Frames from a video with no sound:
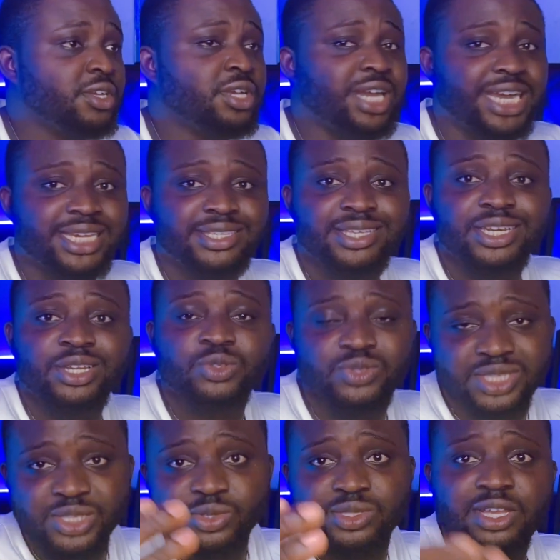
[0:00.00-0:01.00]
I decided to
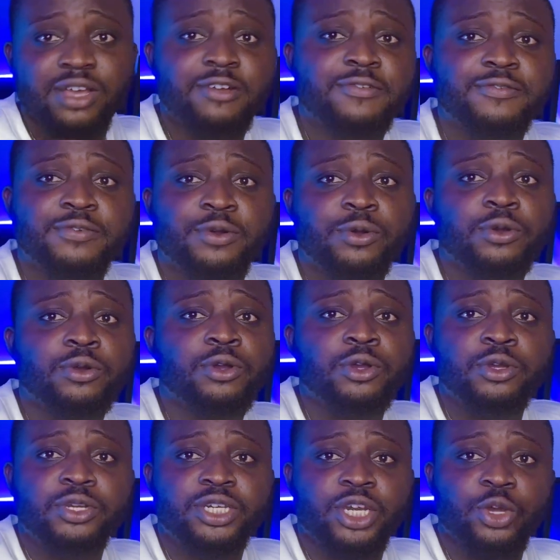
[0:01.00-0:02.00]
settle down for the